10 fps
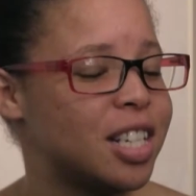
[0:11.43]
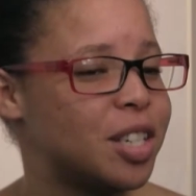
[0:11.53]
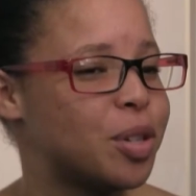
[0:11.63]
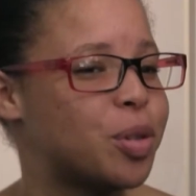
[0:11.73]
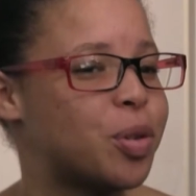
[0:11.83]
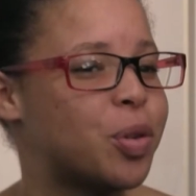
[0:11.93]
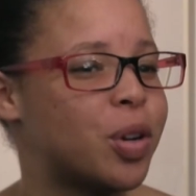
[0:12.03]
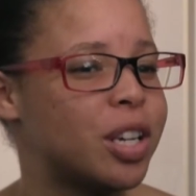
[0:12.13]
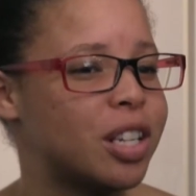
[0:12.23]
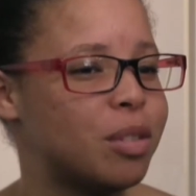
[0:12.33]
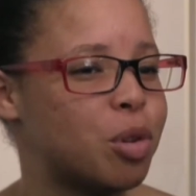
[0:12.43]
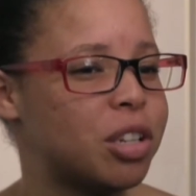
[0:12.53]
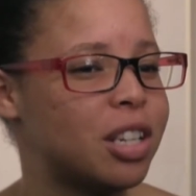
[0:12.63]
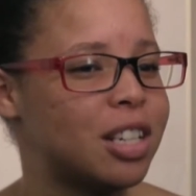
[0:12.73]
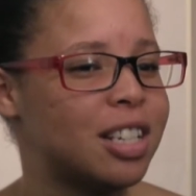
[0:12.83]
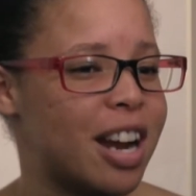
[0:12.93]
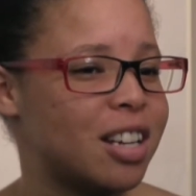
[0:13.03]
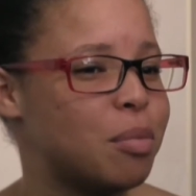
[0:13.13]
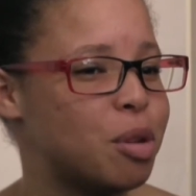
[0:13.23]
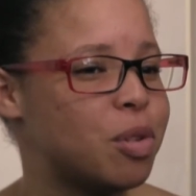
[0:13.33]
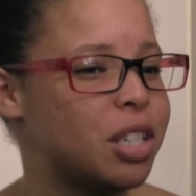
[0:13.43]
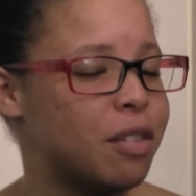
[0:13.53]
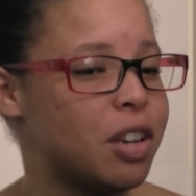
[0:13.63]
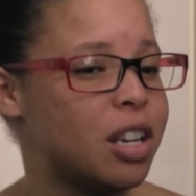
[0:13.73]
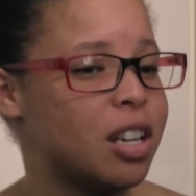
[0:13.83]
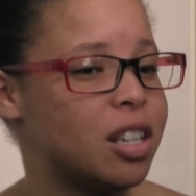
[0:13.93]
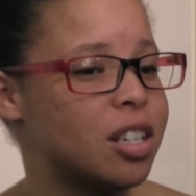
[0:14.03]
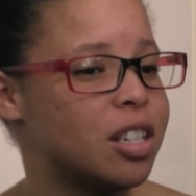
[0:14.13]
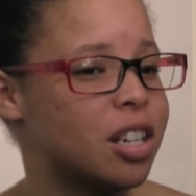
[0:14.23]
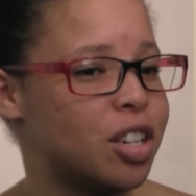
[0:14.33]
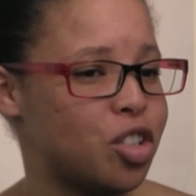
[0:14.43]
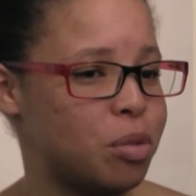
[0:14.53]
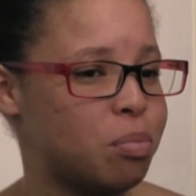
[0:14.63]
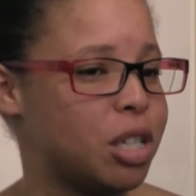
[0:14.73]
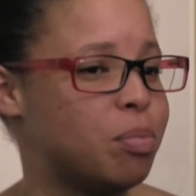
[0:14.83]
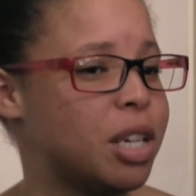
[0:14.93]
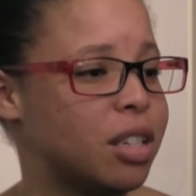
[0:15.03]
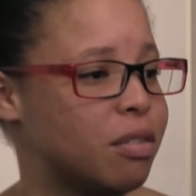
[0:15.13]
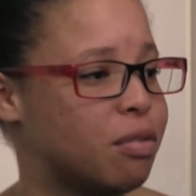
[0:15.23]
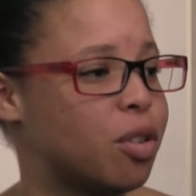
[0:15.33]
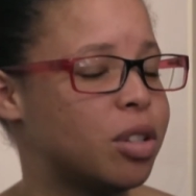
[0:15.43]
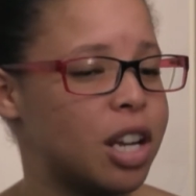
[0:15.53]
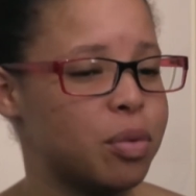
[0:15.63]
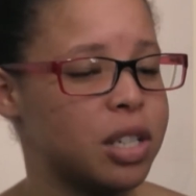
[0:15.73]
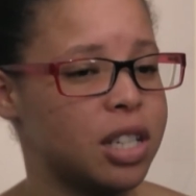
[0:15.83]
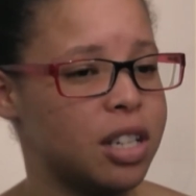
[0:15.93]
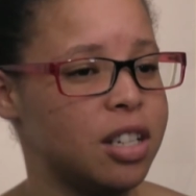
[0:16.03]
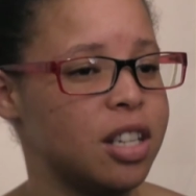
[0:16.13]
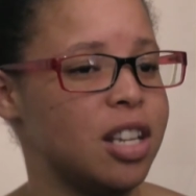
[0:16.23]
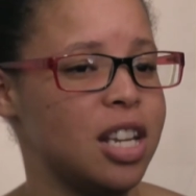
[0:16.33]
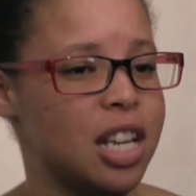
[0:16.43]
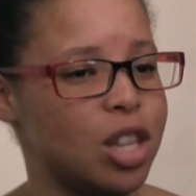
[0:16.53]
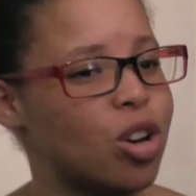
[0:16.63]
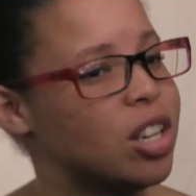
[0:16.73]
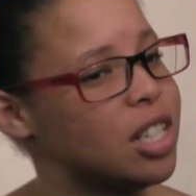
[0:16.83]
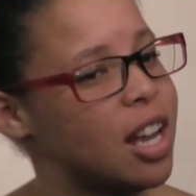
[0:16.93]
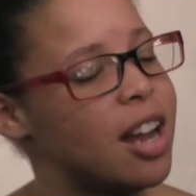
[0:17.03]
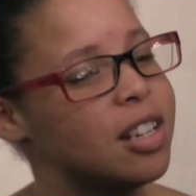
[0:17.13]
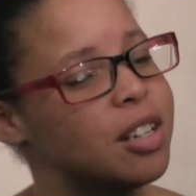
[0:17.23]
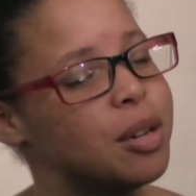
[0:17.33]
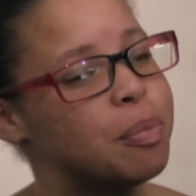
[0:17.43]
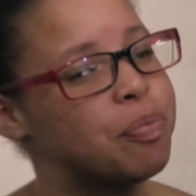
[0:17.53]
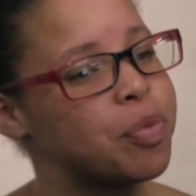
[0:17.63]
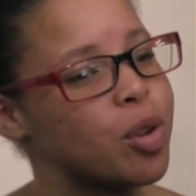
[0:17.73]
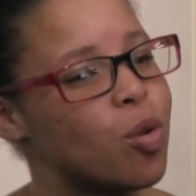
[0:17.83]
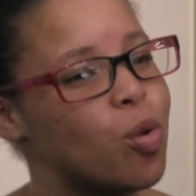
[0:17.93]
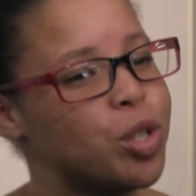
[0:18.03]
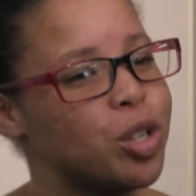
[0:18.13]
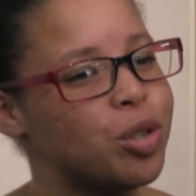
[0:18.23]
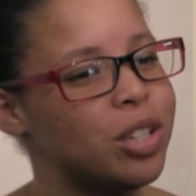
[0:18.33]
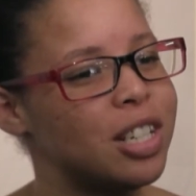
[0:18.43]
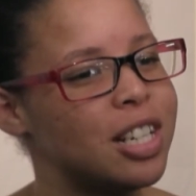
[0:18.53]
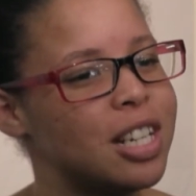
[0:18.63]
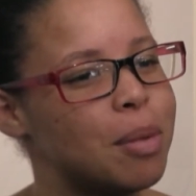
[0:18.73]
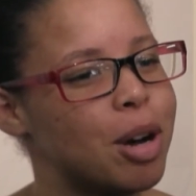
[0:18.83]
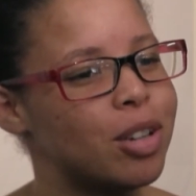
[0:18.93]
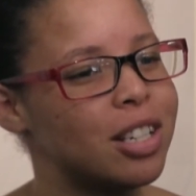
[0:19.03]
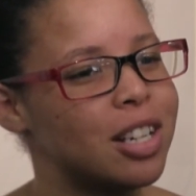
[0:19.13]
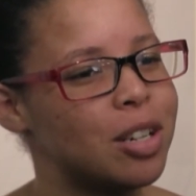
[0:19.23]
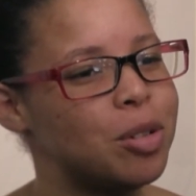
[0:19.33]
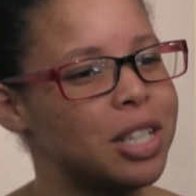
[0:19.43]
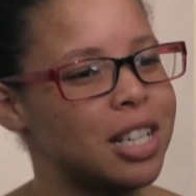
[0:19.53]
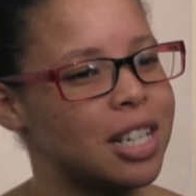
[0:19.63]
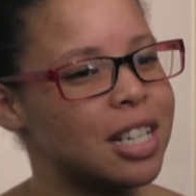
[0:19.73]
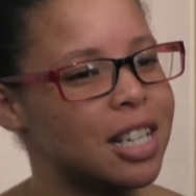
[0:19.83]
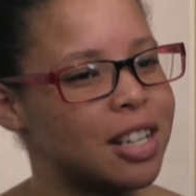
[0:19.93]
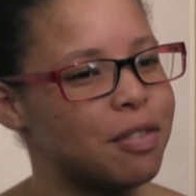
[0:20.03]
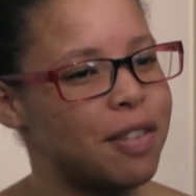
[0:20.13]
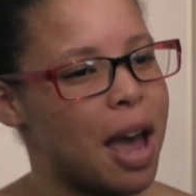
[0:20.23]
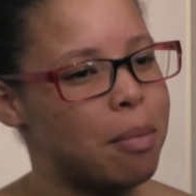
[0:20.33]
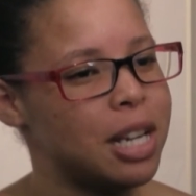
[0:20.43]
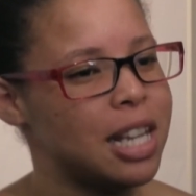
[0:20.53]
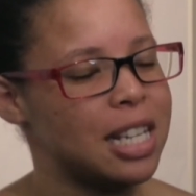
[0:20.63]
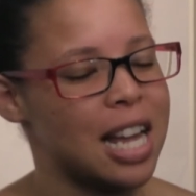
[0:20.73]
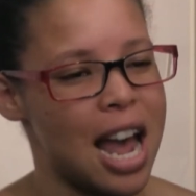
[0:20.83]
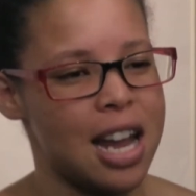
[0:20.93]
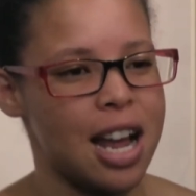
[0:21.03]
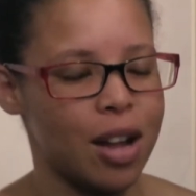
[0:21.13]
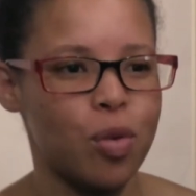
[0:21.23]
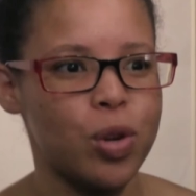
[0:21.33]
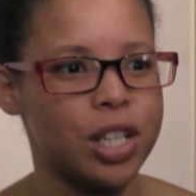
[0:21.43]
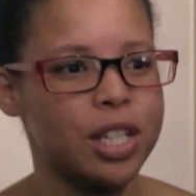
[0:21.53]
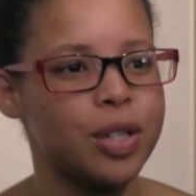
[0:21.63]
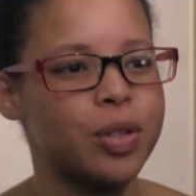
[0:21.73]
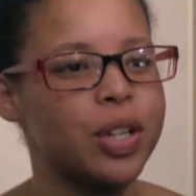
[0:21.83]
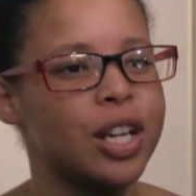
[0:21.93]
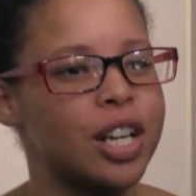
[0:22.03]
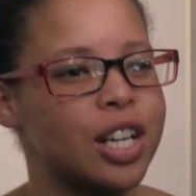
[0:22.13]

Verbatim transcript: So what attracted me was definitely the Christian perspective. That was, you know, the ethos and um, also learning about the close-knit family that they had at Cornerstone.